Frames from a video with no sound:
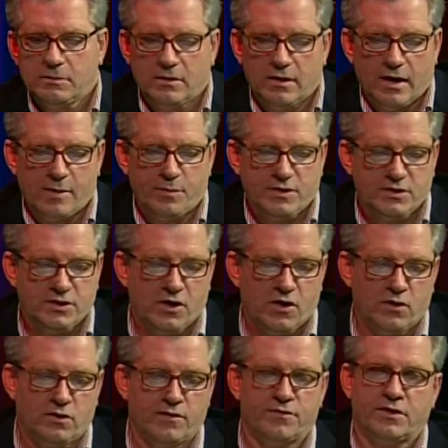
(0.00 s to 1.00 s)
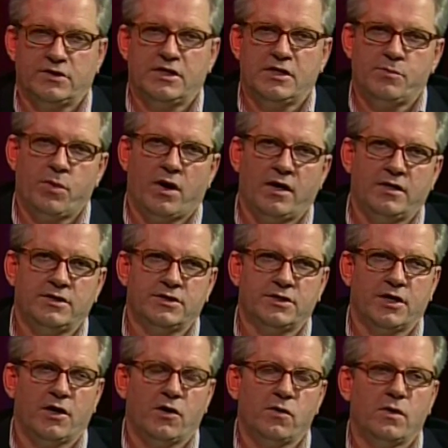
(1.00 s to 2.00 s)
episode of the Tea Party
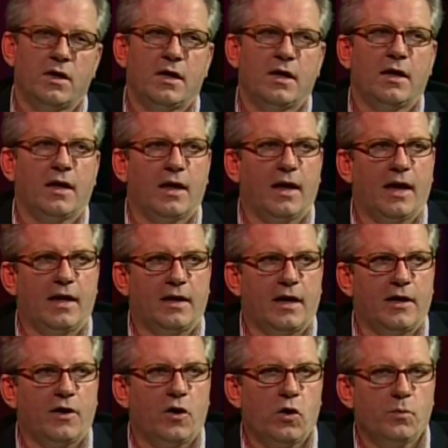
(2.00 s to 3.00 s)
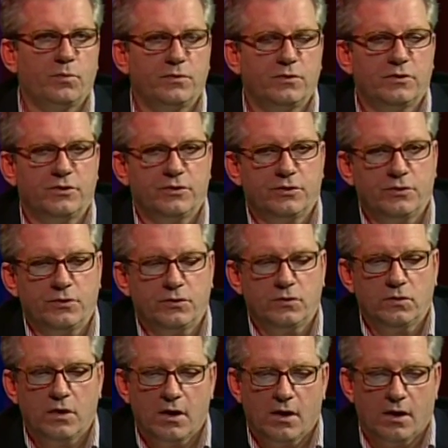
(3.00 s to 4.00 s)
Show, and I hope
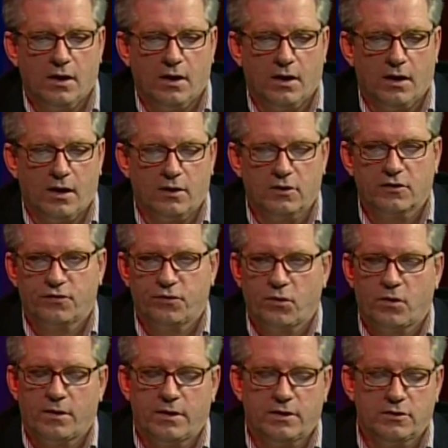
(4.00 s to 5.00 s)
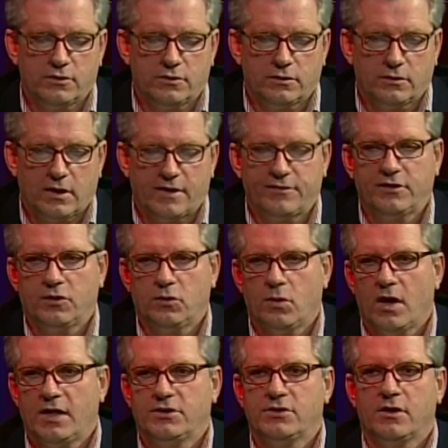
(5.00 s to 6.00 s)
to look forward to having you
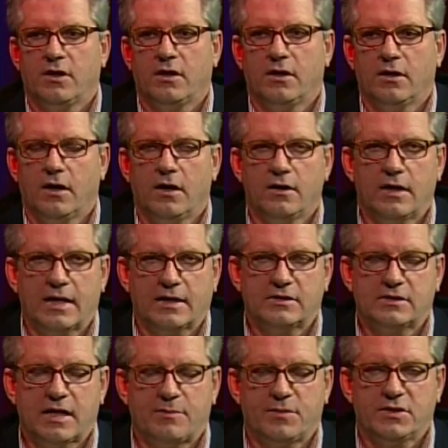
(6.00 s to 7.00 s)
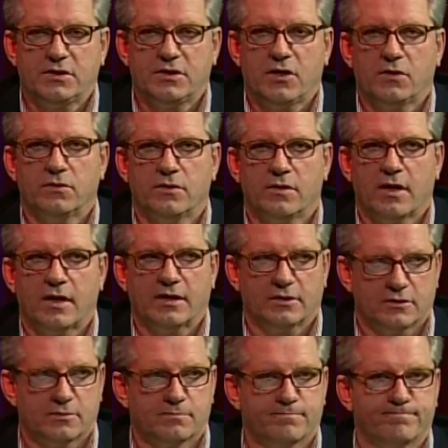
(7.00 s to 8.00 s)
watch our next episode. Thanks.